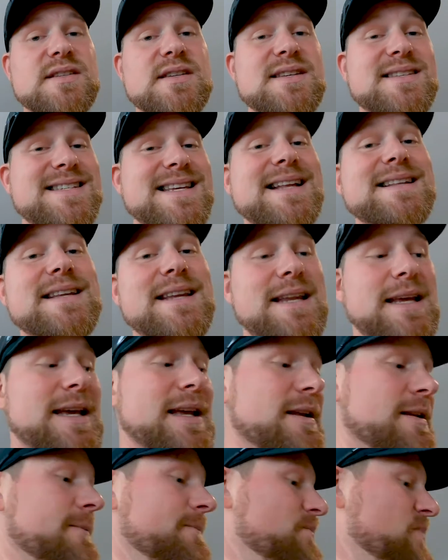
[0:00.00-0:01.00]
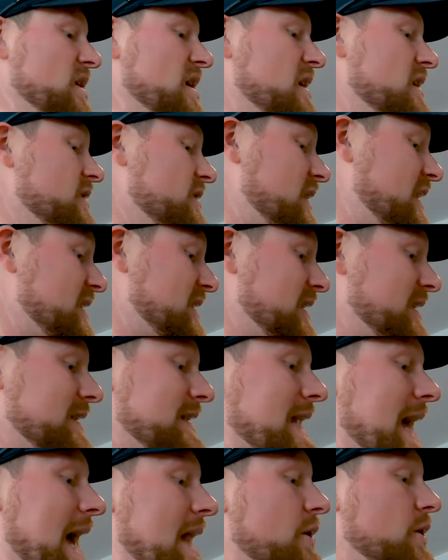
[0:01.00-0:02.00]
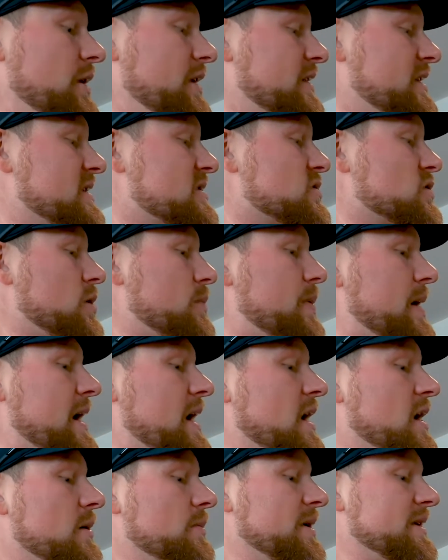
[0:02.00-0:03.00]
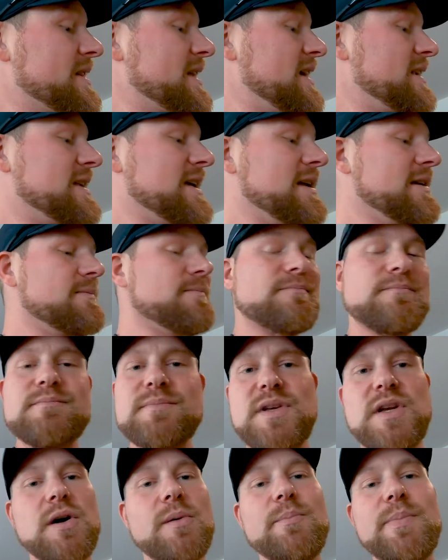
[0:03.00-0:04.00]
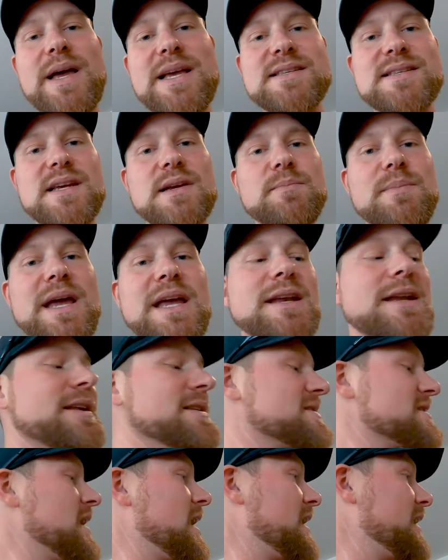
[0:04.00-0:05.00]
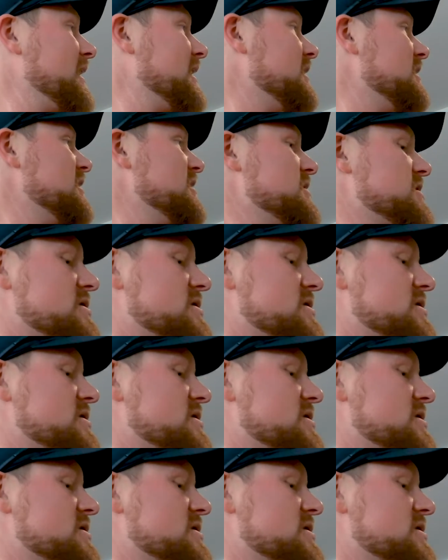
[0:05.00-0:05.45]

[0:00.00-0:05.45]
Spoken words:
Sent it in. They did not only this repair, but they did basic maintenance on it.